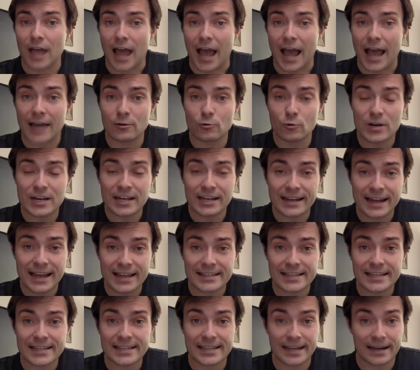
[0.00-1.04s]
and we
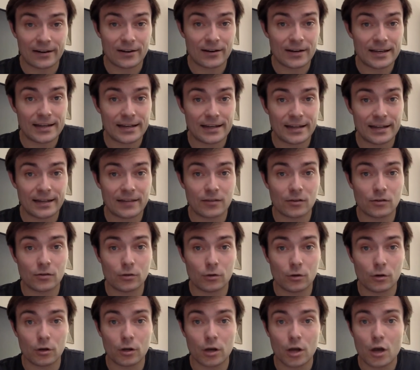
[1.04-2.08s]
necessarily need to
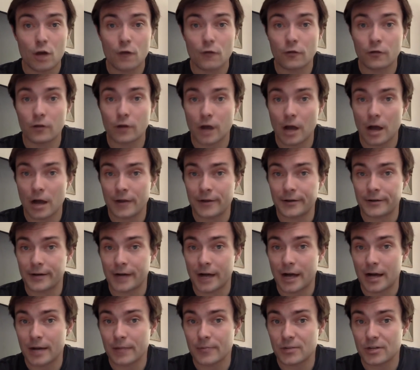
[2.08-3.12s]
look for other
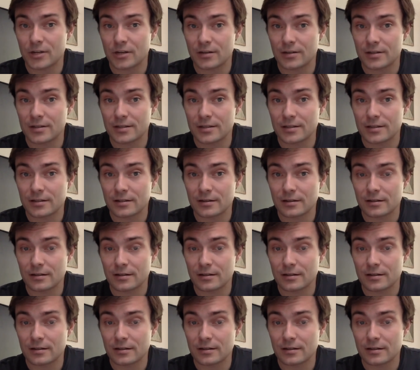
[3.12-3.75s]
options.